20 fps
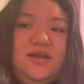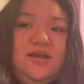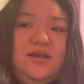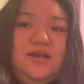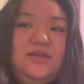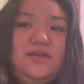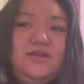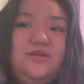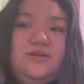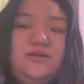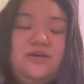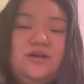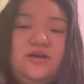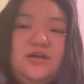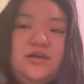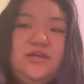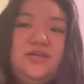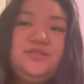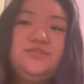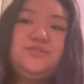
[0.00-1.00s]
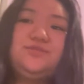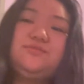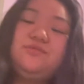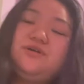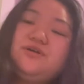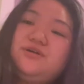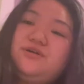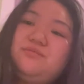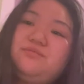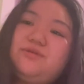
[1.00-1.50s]
Hi guys,
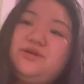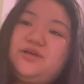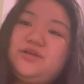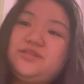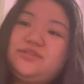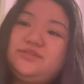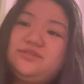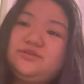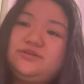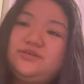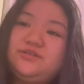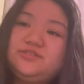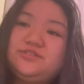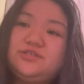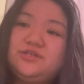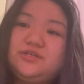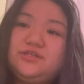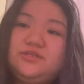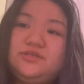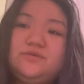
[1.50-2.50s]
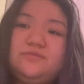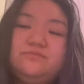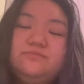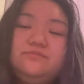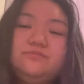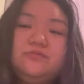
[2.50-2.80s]
welcome back to our channel.